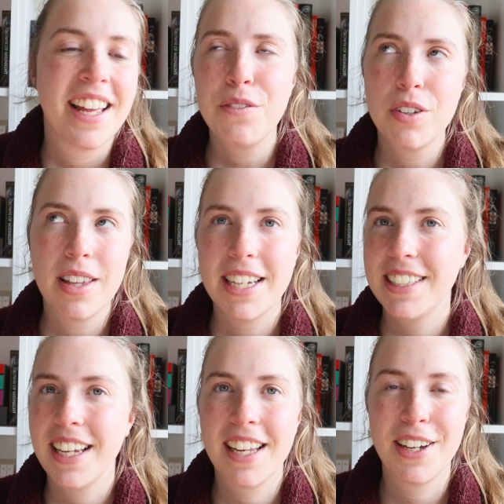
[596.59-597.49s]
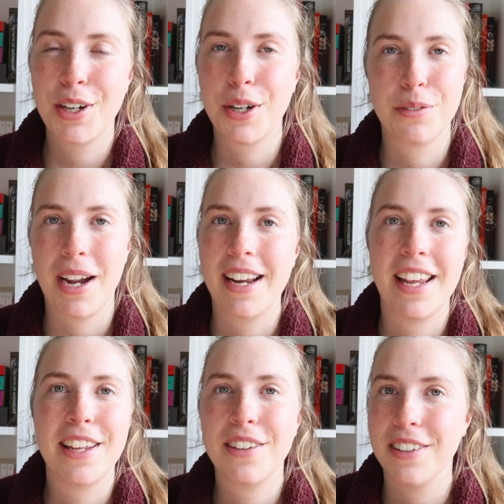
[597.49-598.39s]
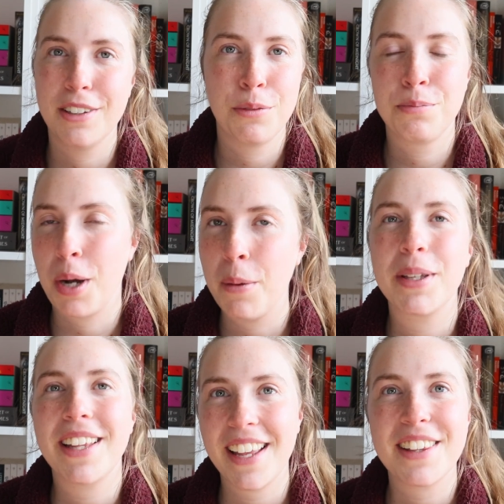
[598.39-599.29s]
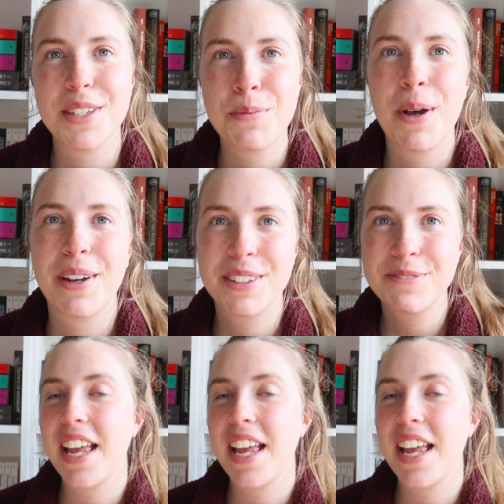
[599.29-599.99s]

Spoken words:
If you like her writing, you'll probably like this book.